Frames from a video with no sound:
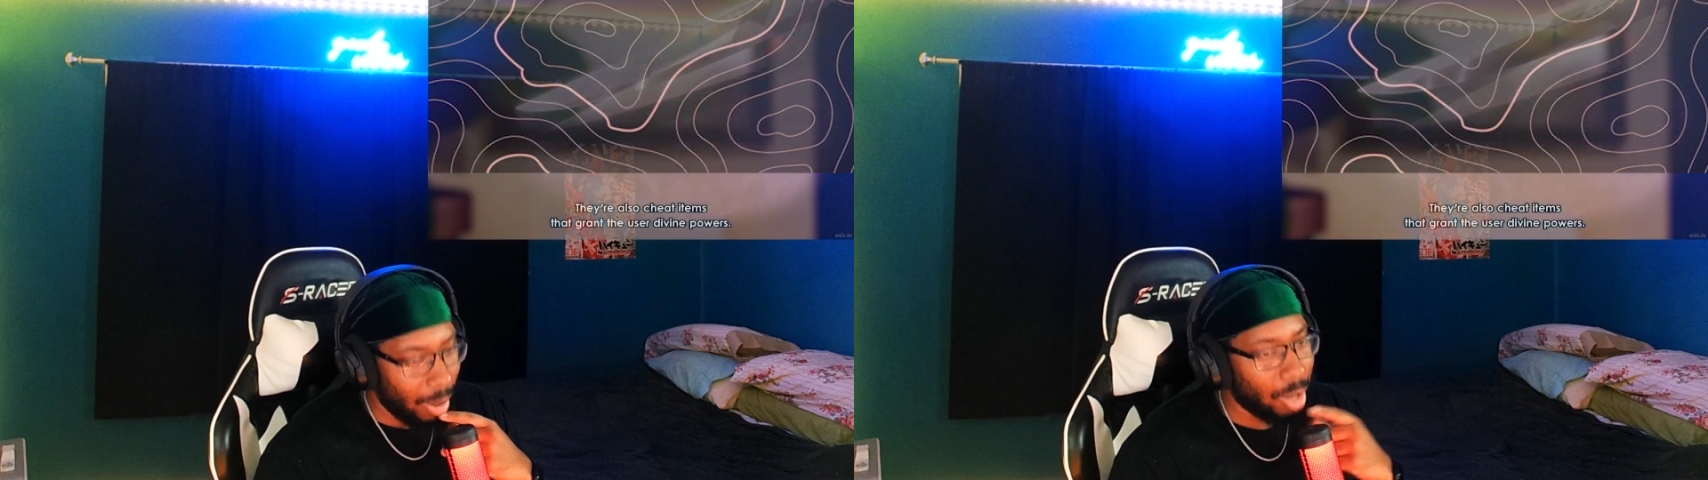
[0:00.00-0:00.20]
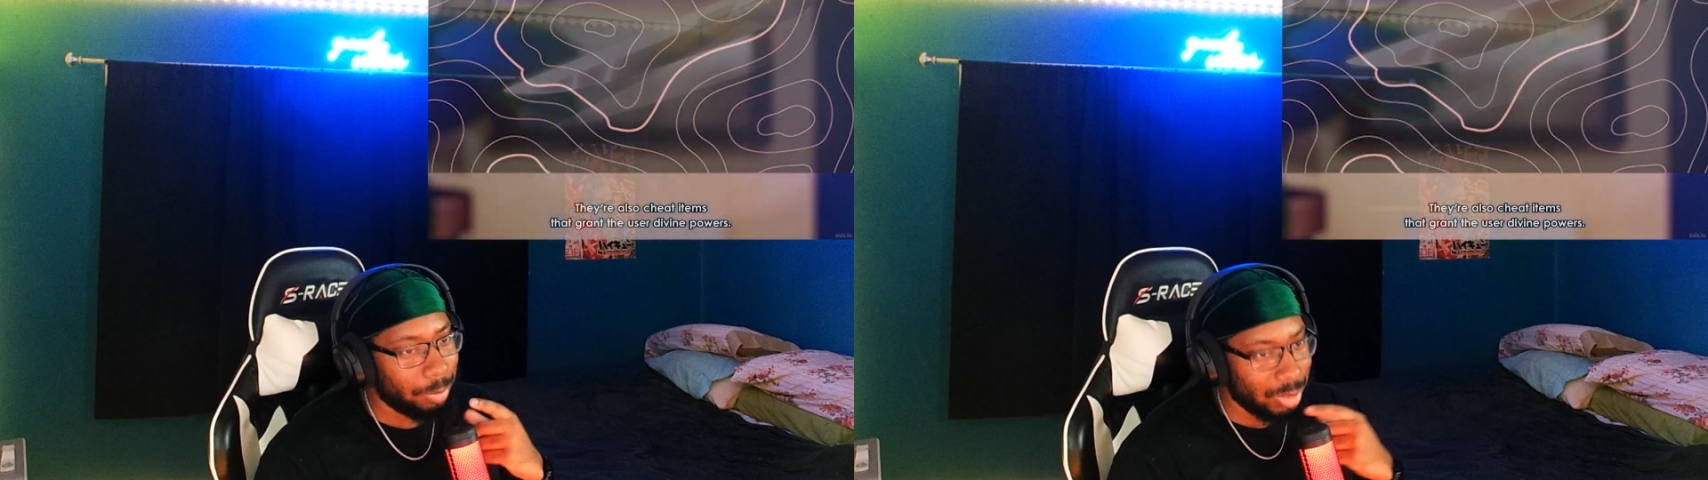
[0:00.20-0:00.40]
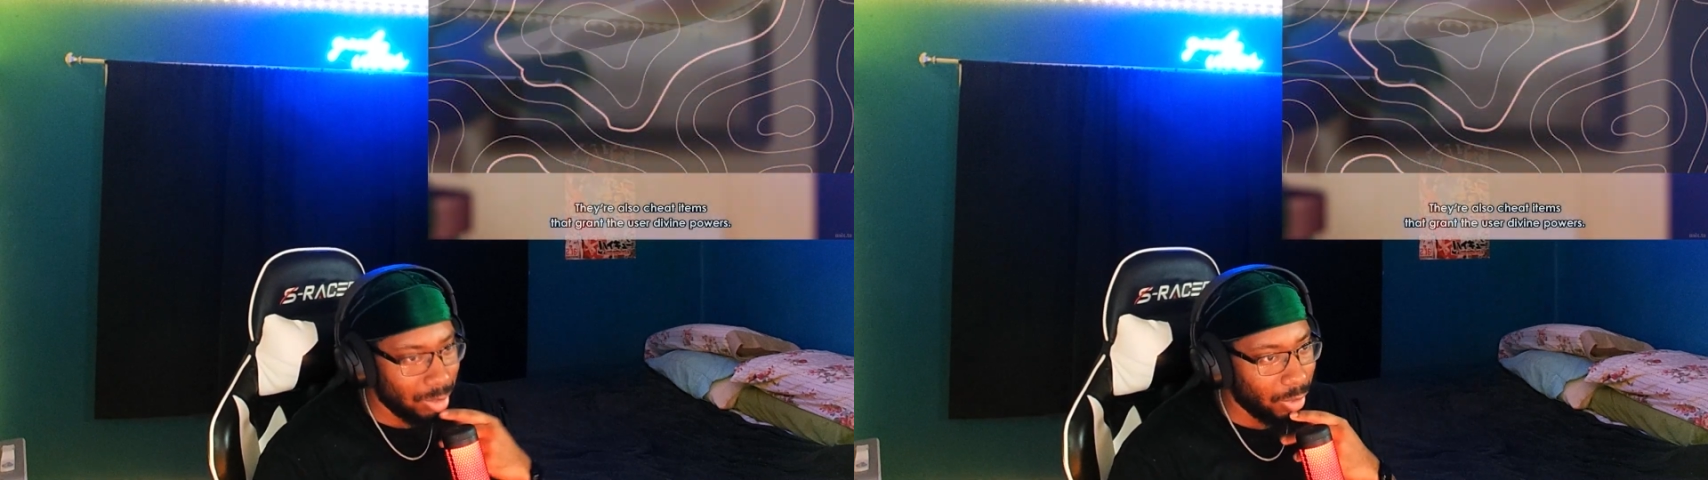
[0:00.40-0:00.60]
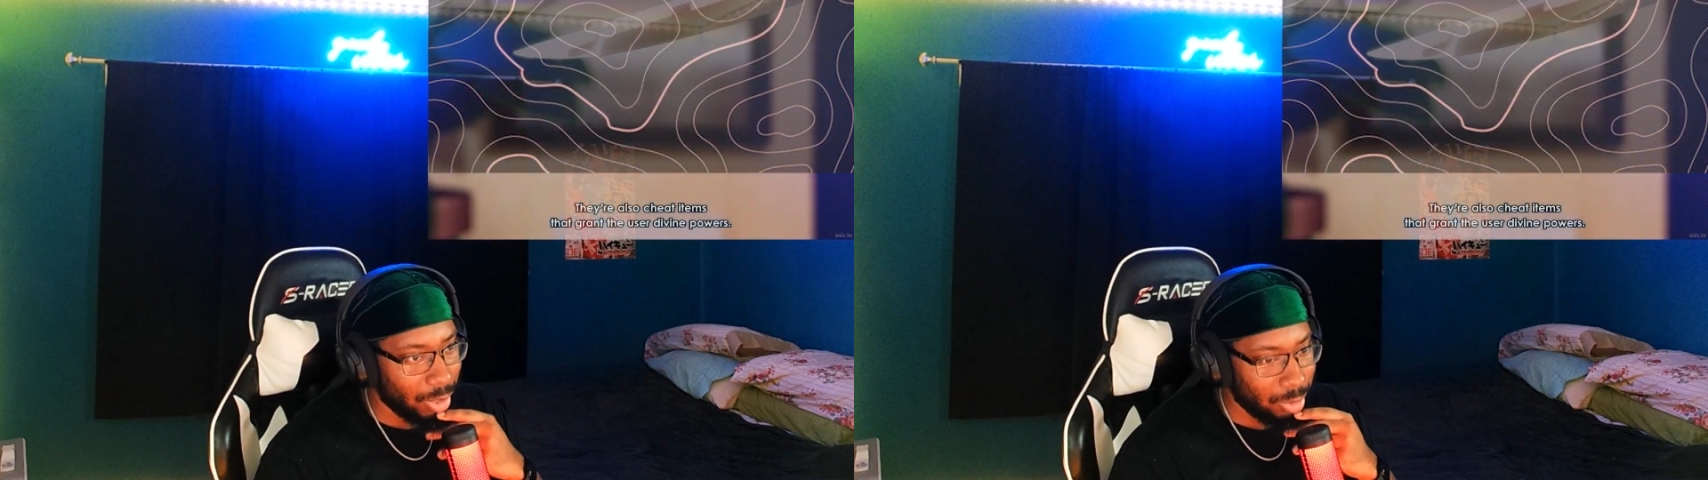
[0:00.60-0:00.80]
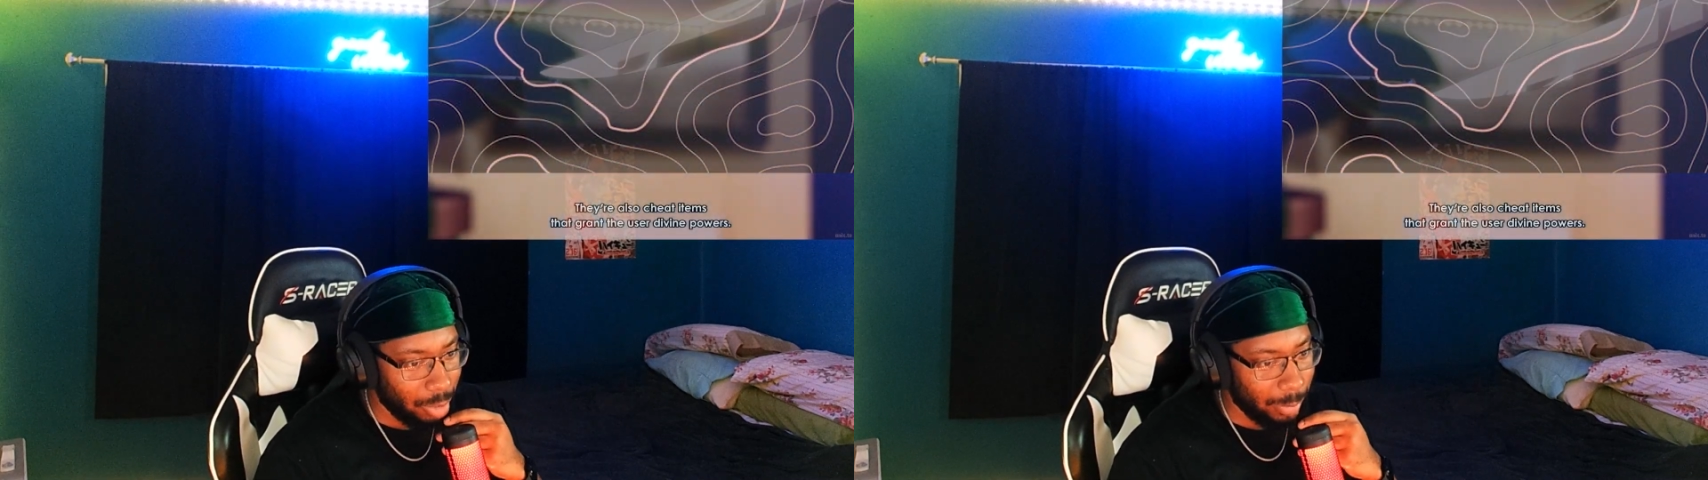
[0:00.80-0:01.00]
I was about to say, okay,
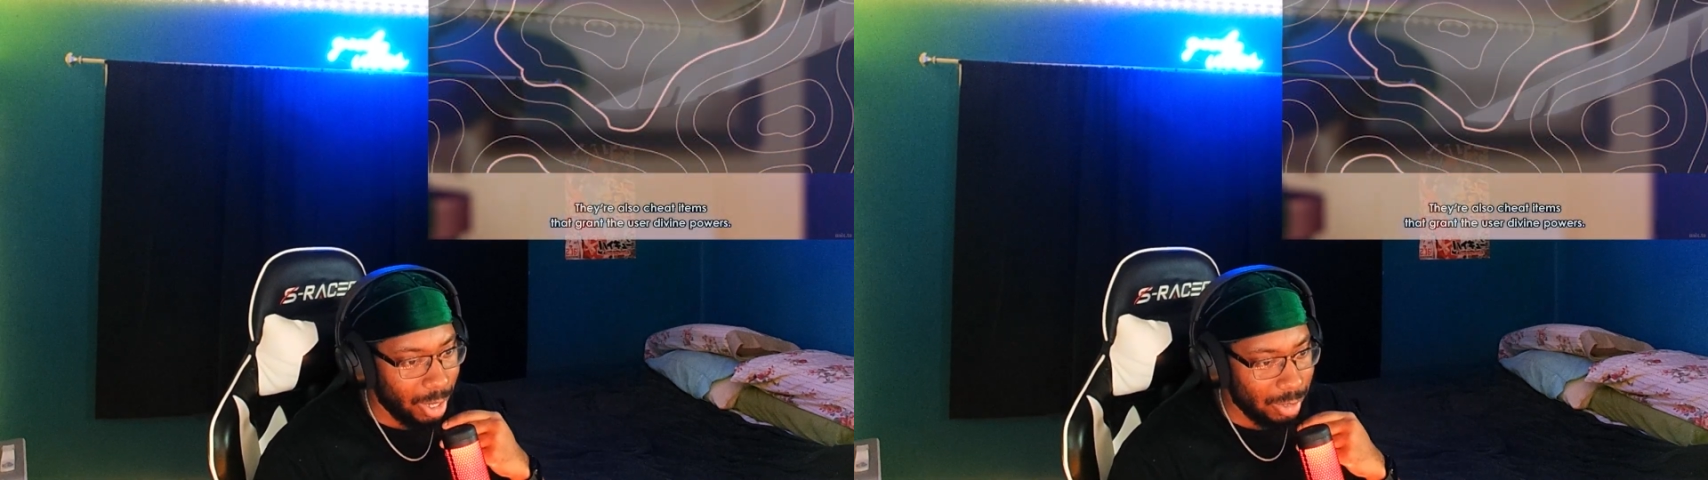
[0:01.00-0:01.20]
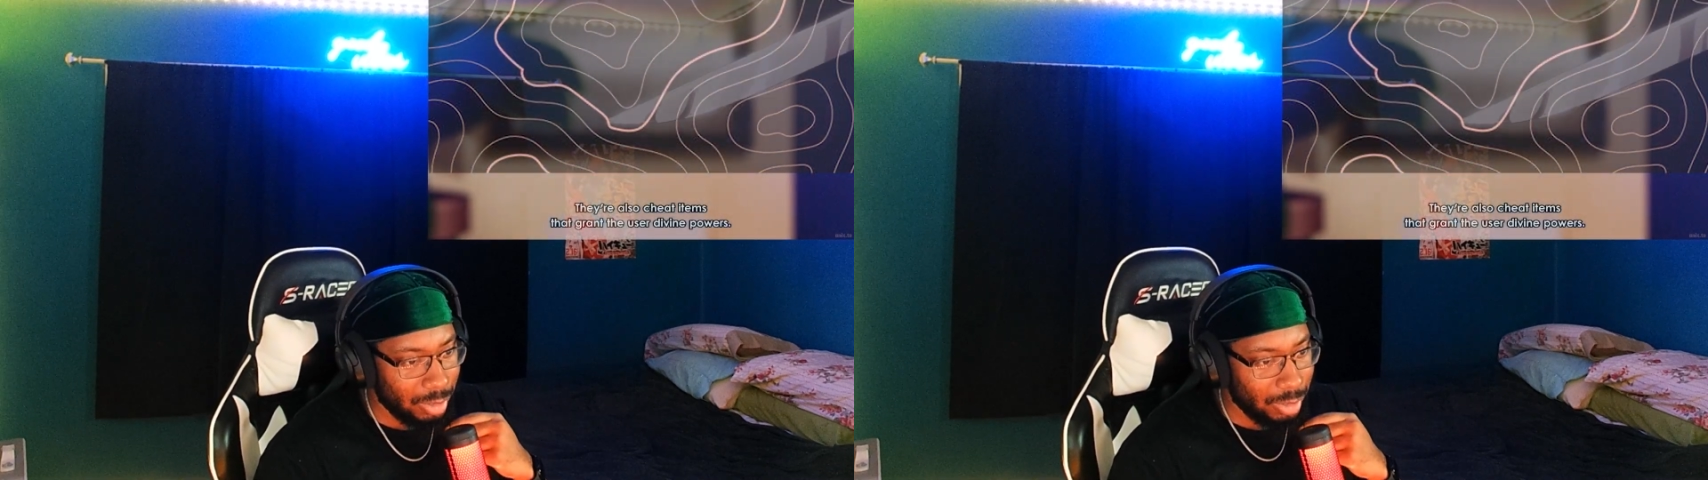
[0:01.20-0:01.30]
so everybody has a